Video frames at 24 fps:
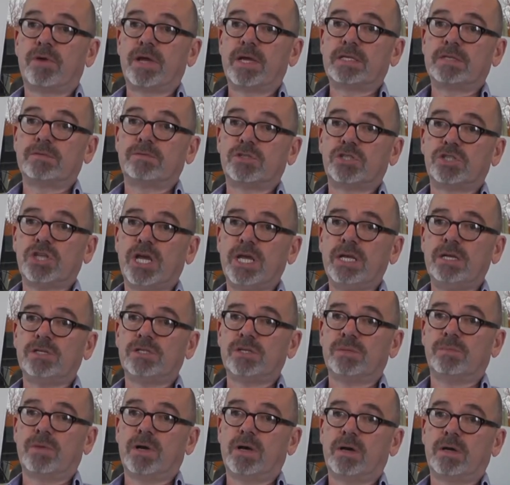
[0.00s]
rate of change
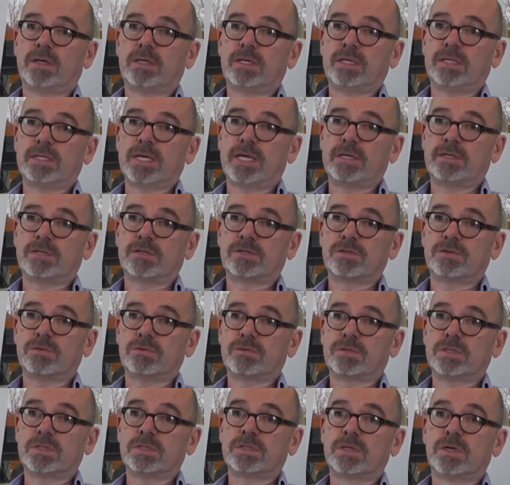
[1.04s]
in marketing data
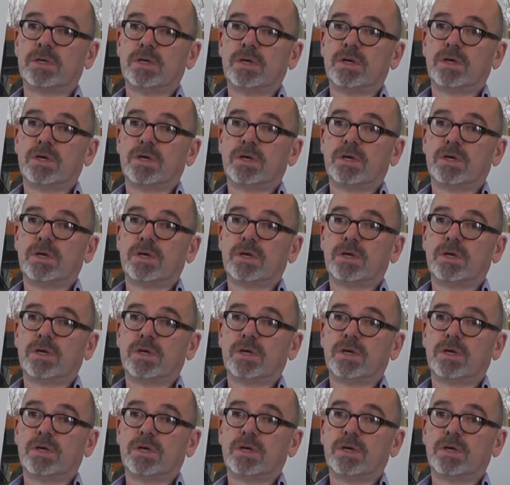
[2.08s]
sources